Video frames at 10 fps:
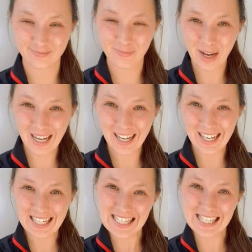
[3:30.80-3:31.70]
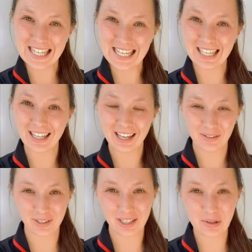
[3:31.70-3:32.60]
Bye, Lizzie.
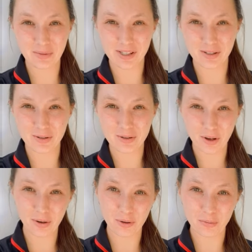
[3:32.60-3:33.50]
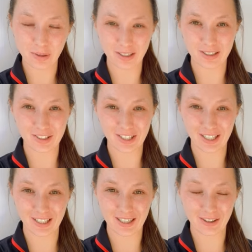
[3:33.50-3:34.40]
We're going to miss you so much.
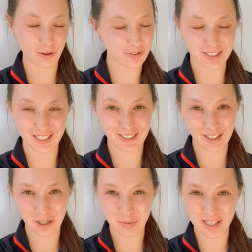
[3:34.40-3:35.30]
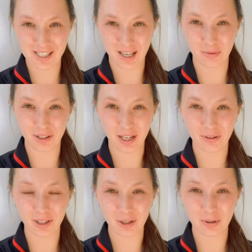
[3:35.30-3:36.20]
The office isn't going to be the same
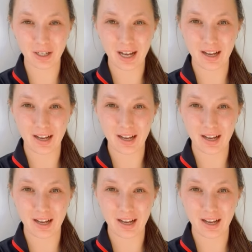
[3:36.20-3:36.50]
without you.